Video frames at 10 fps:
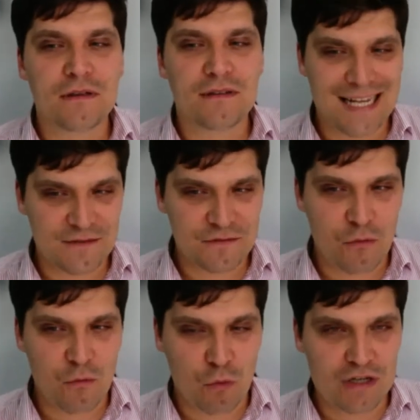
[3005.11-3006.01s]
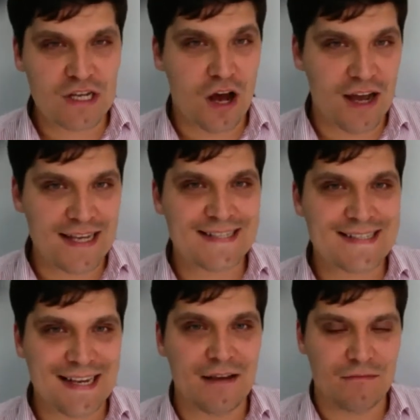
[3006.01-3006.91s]
That's from what I
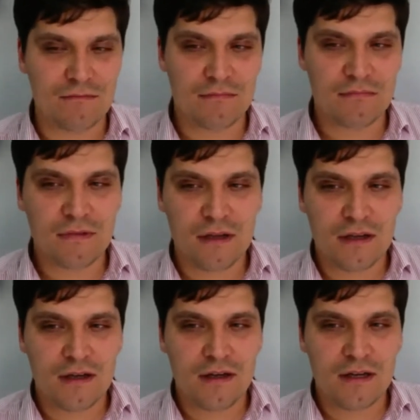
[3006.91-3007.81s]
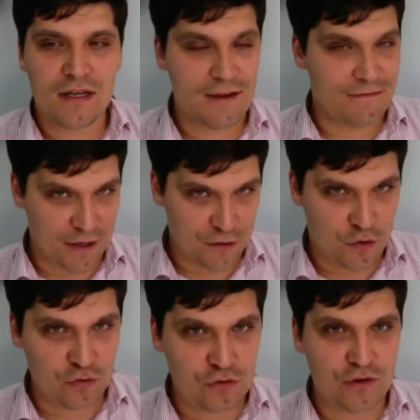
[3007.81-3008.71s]
see. If I
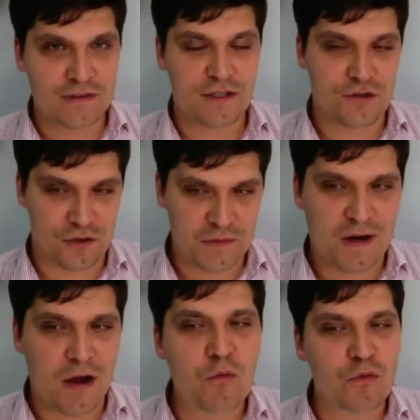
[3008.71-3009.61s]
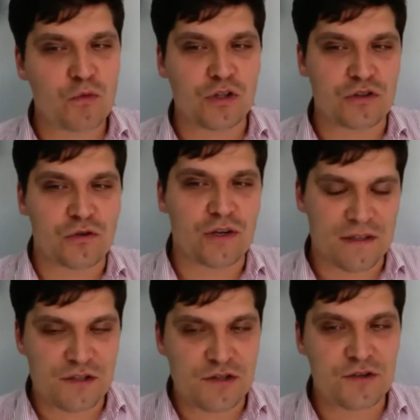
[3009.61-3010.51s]
don't look at the duties, but I would want to look
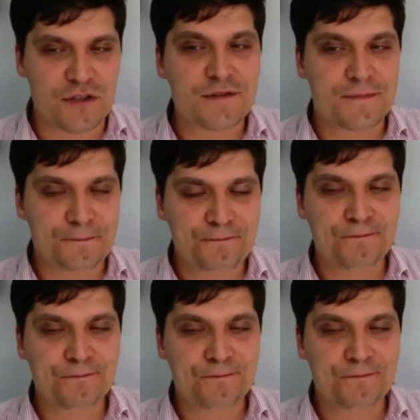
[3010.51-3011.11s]
at the duties.